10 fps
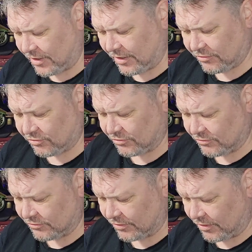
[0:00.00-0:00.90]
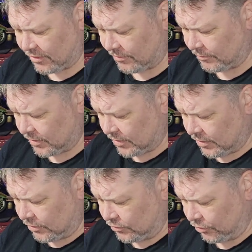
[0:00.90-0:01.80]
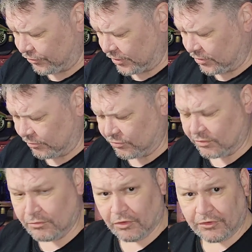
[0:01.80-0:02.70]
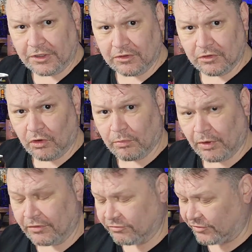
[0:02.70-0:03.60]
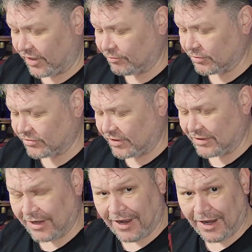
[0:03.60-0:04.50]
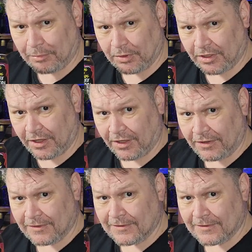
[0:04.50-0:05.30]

Nations. Nothing comes from nothing, 0.5% IPA.